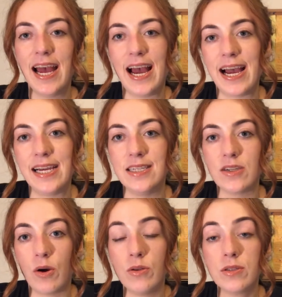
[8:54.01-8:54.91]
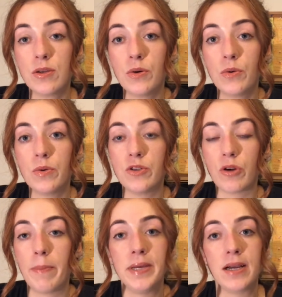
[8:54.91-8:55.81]
And also
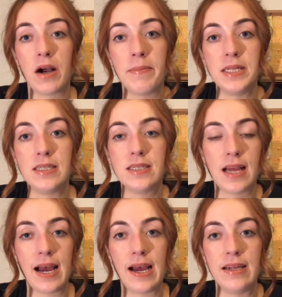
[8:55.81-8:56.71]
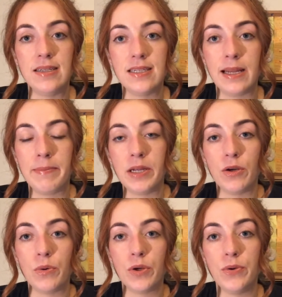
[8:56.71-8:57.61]
drop me a comment and let me
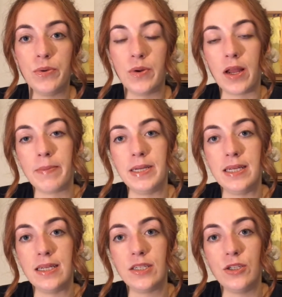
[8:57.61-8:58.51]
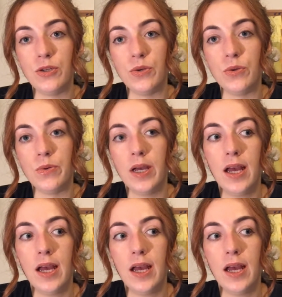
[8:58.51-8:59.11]
know who you'd like me to